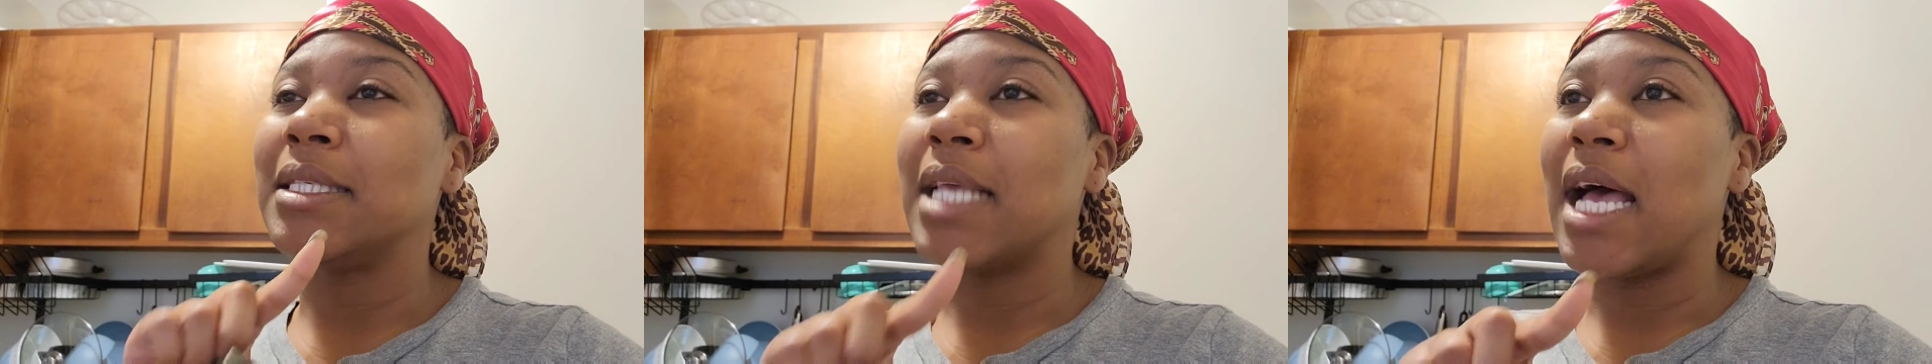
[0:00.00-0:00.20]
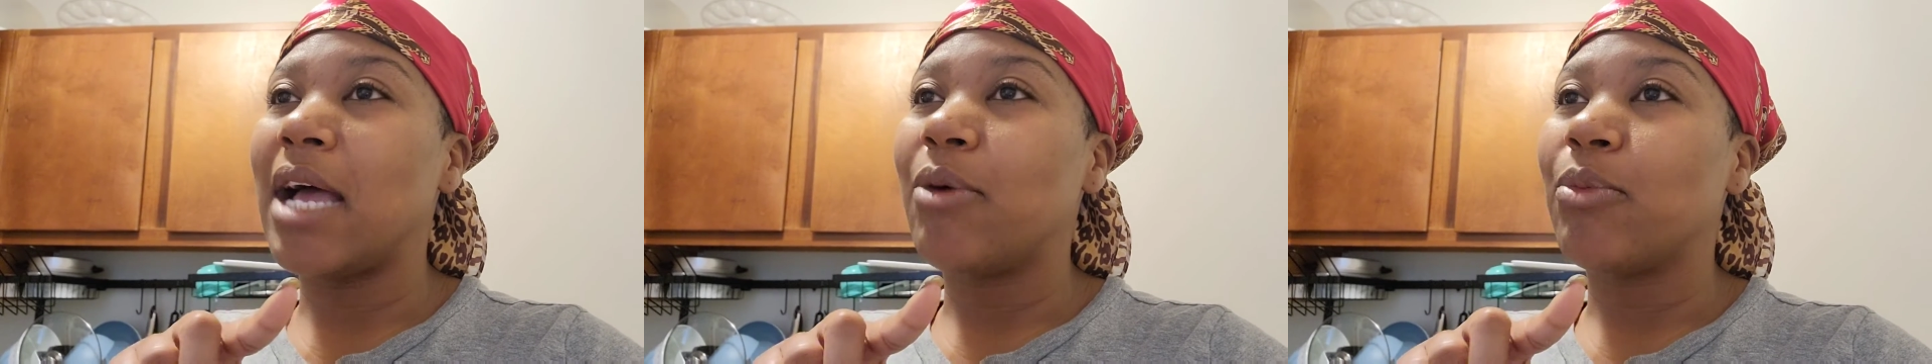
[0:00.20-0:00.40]

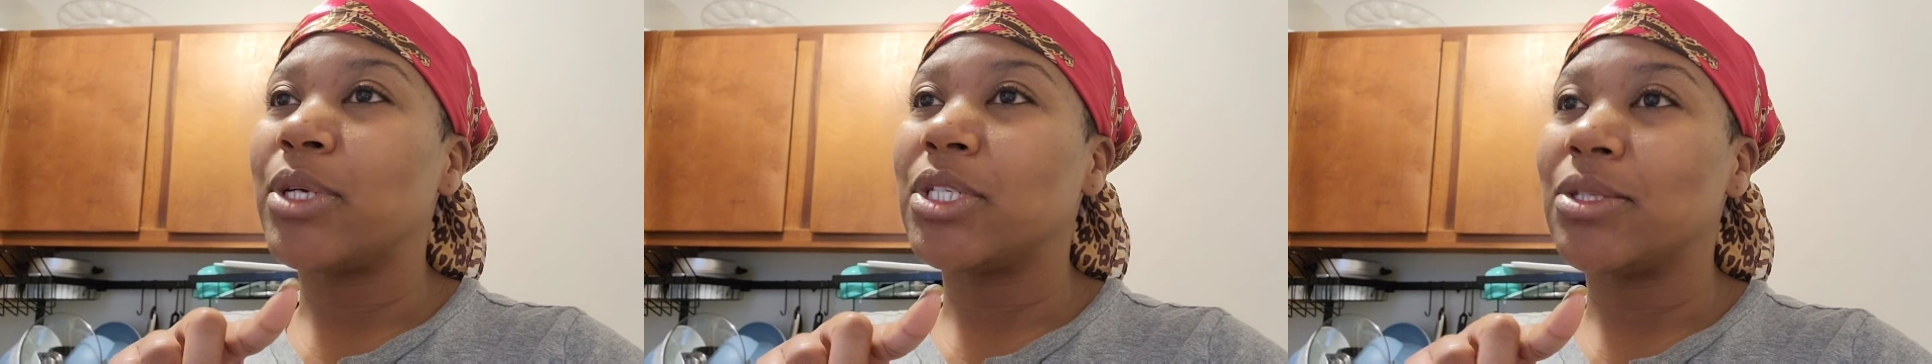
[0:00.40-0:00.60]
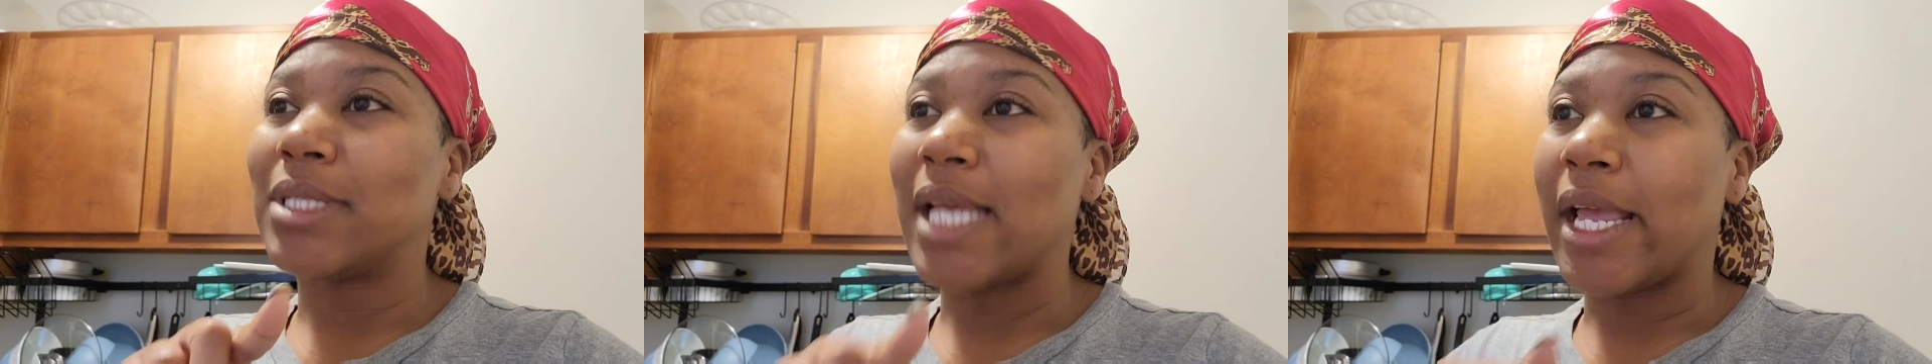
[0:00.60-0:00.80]
not
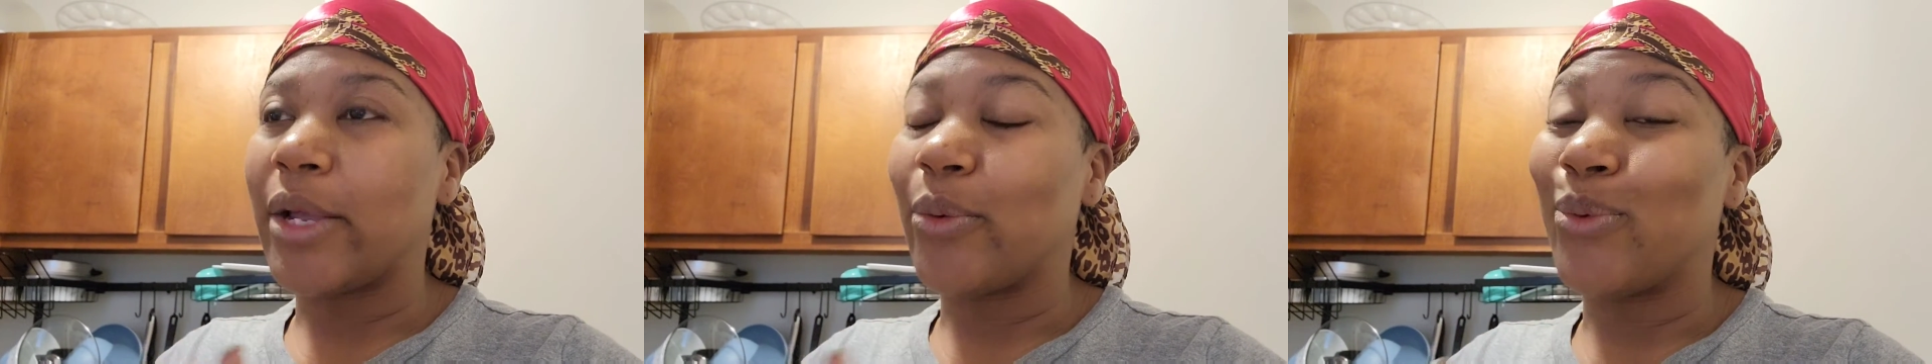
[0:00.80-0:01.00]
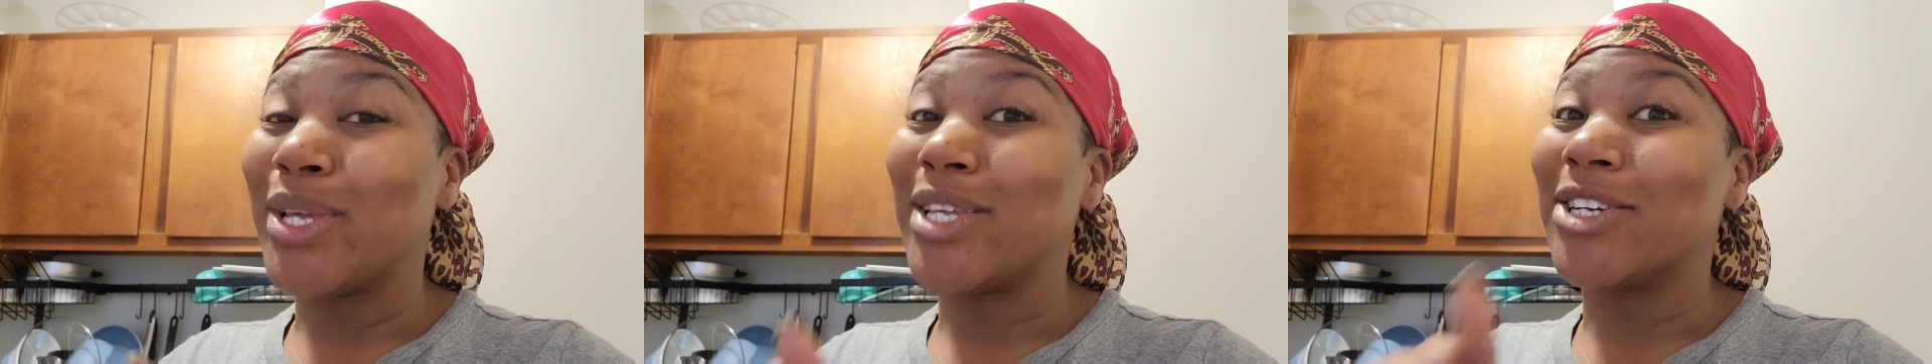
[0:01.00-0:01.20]
what you
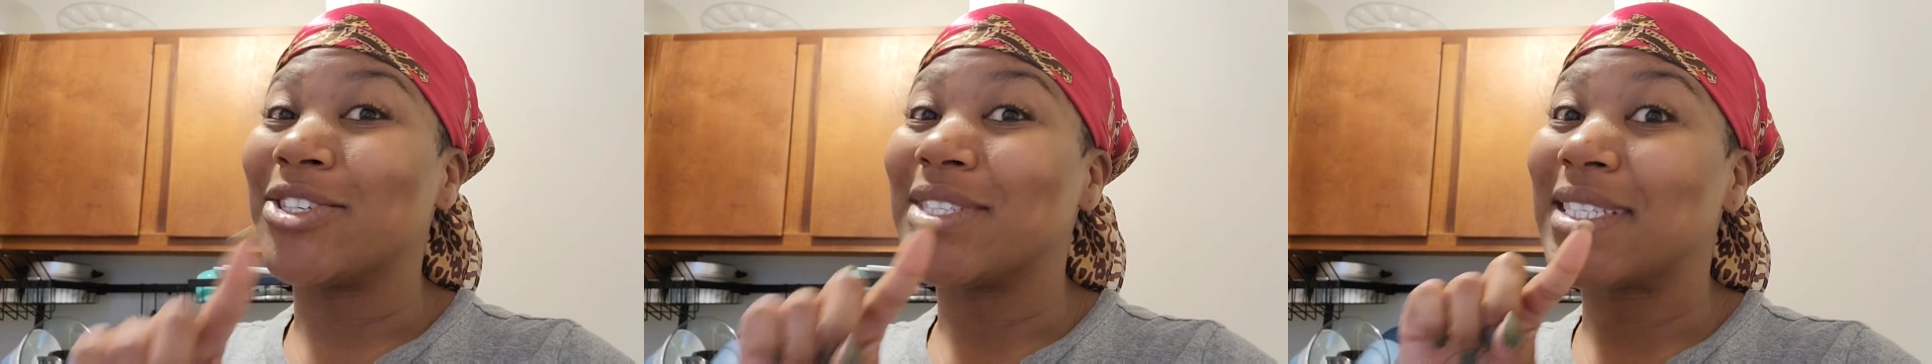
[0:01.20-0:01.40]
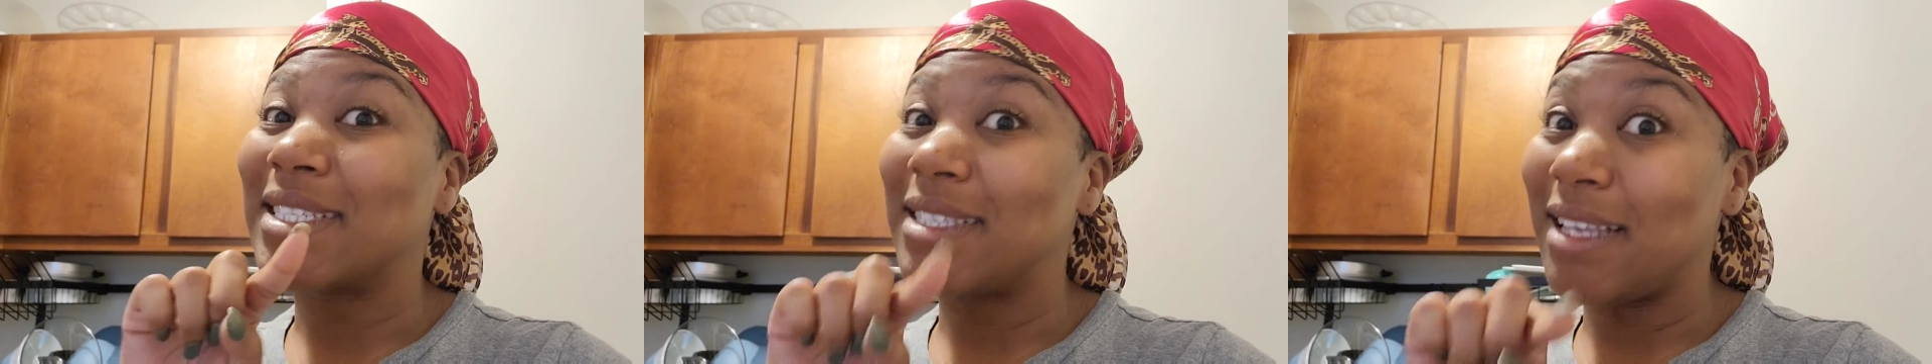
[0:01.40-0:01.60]
take when
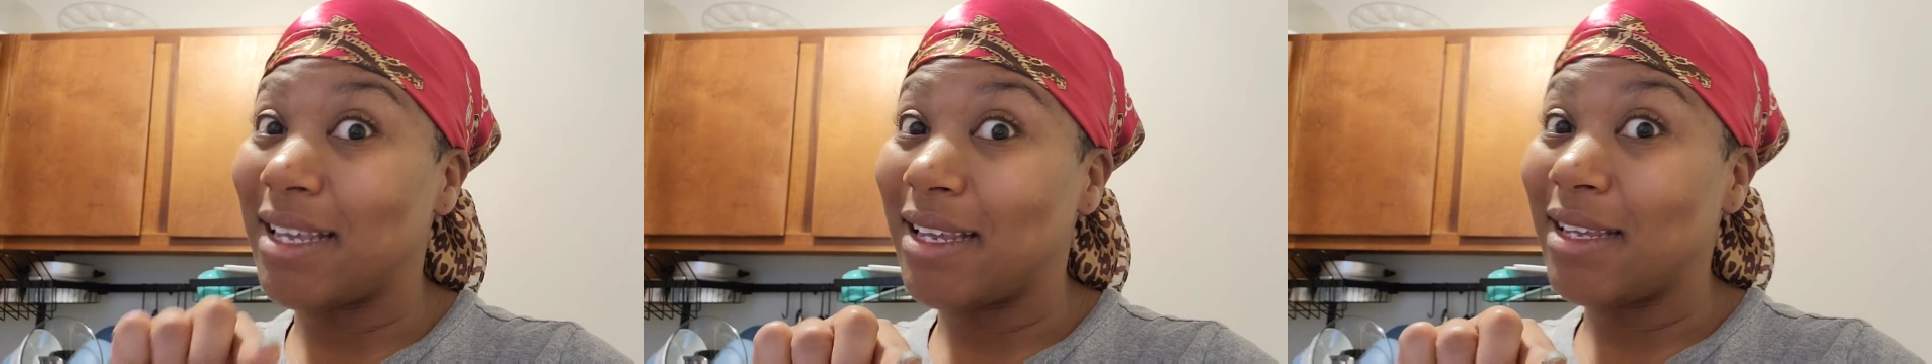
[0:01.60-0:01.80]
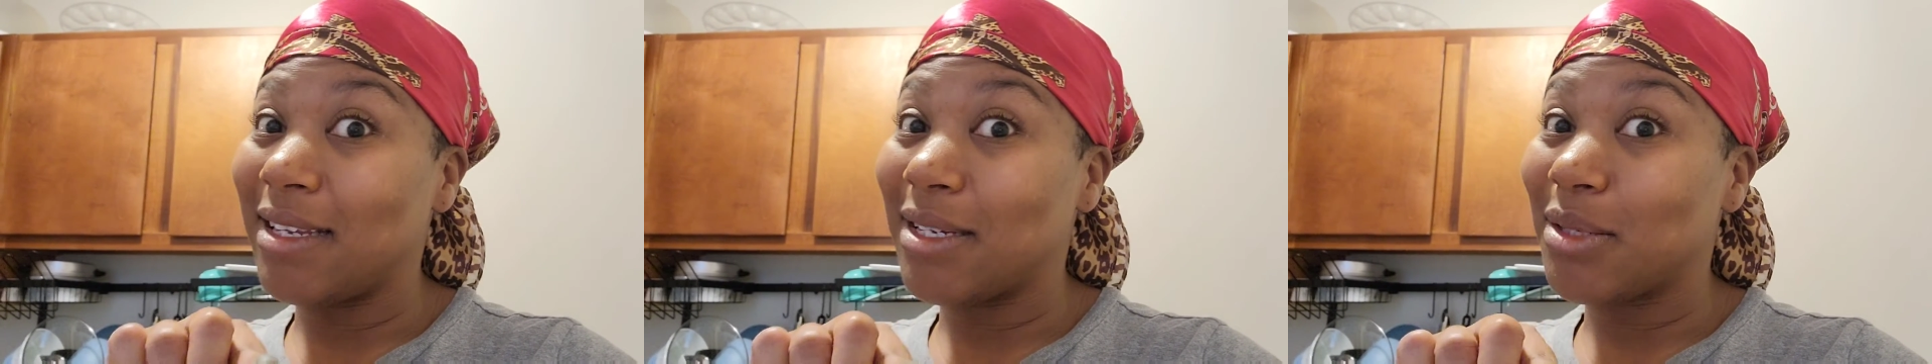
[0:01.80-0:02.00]
you're
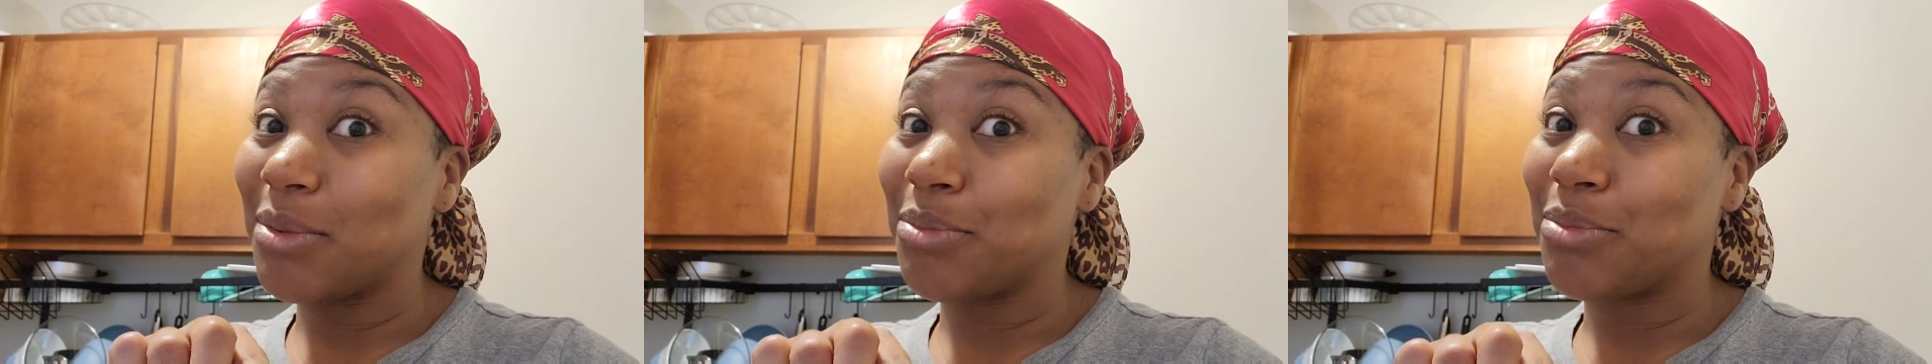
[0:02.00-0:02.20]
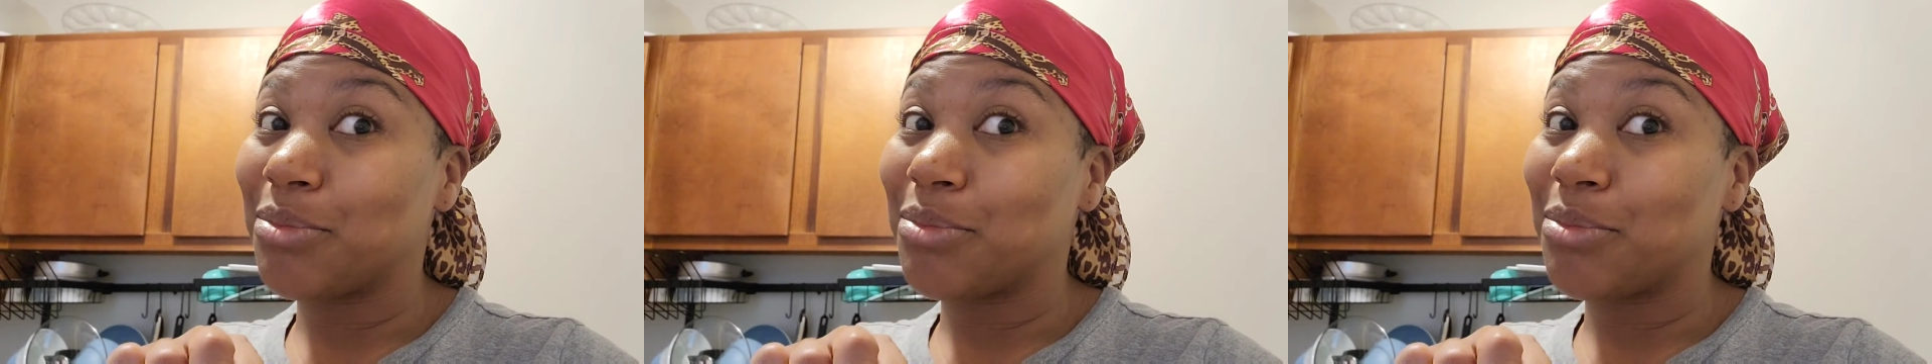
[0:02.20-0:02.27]
sick.